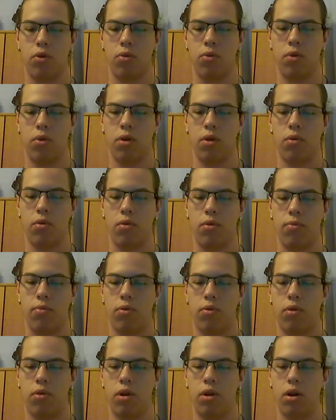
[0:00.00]

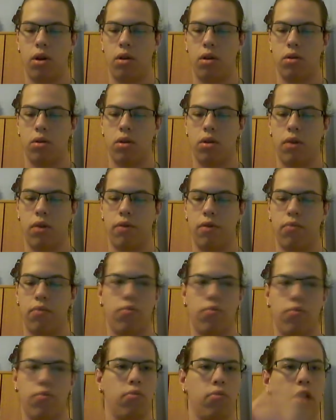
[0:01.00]

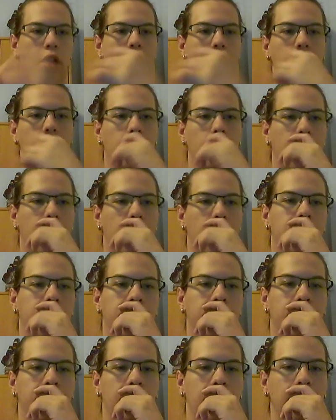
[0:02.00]
21.87. How about that?
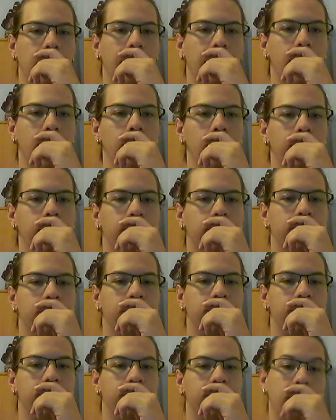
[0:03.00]
You like that one?
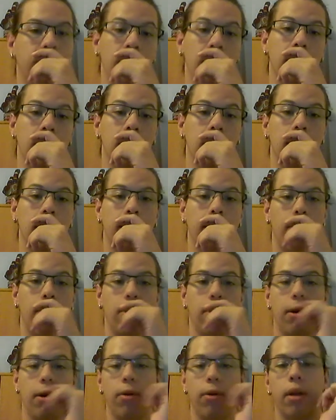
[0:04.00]
Yeah, you like that
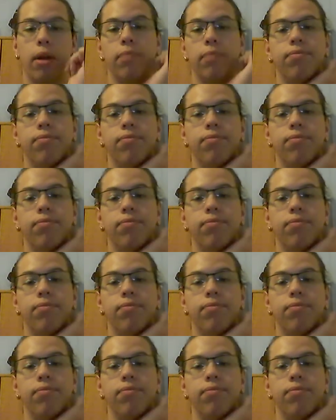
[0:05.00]
one. Okay.